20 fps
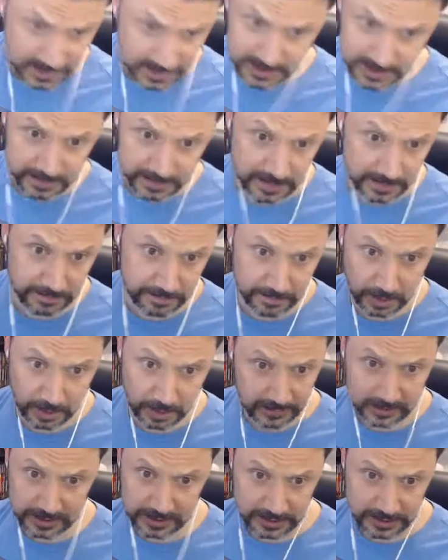can be
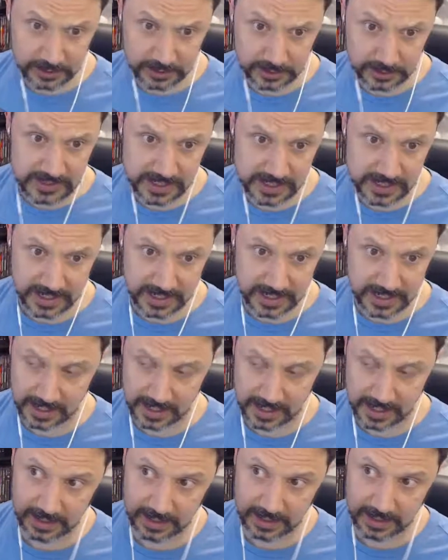perfectly used in
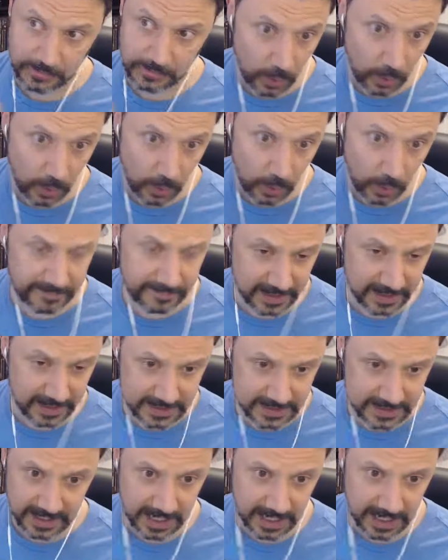a horror fantasy
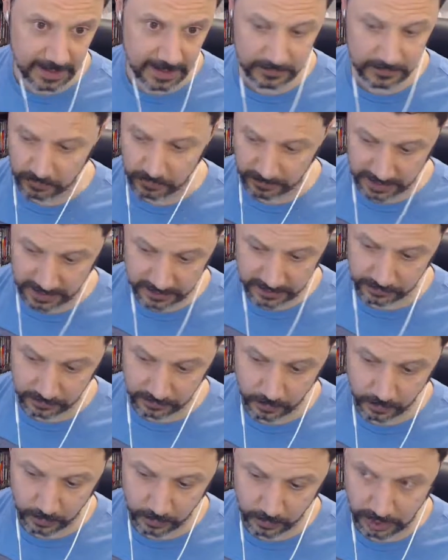game that is
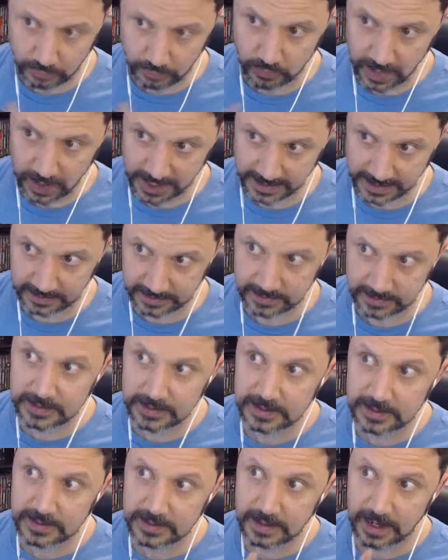where you're running
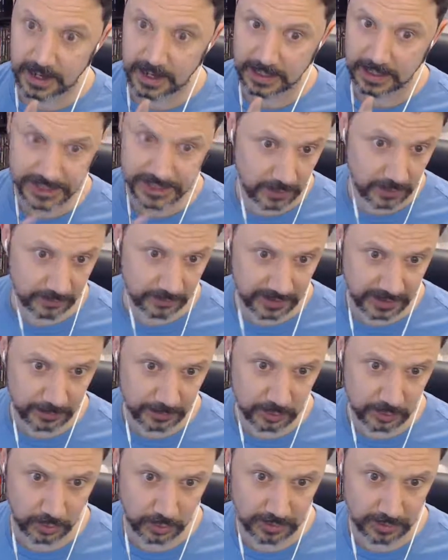uh, Shadow of the Demon
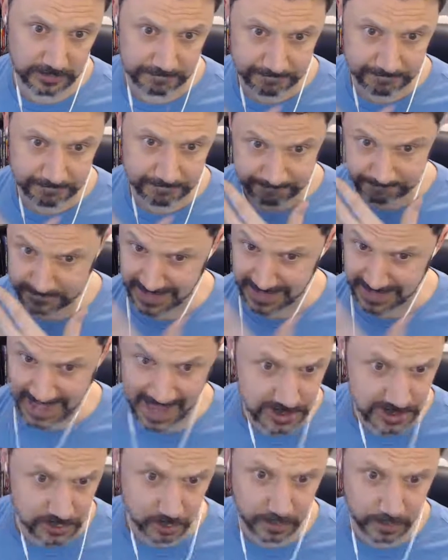Lord
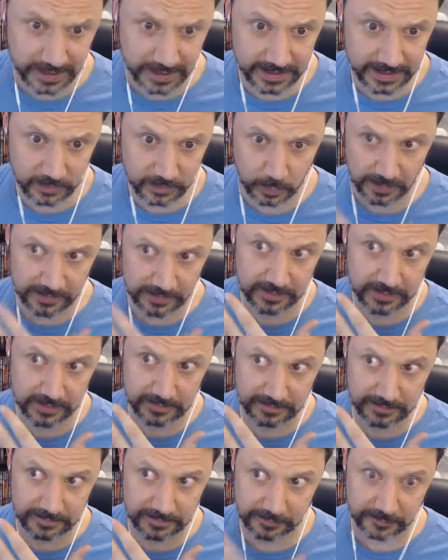as written with a
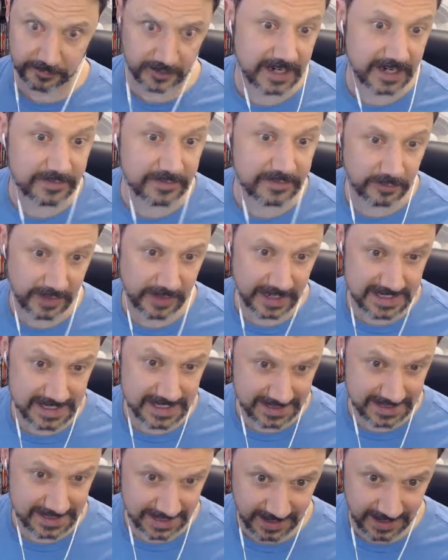flavor that's
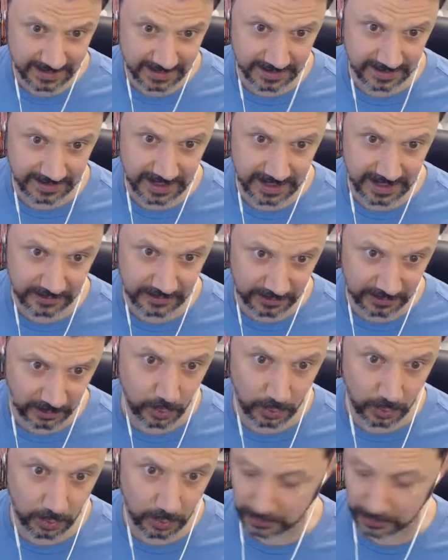intended in the
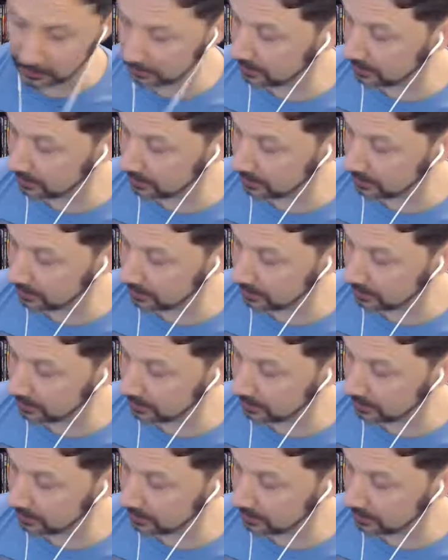core book.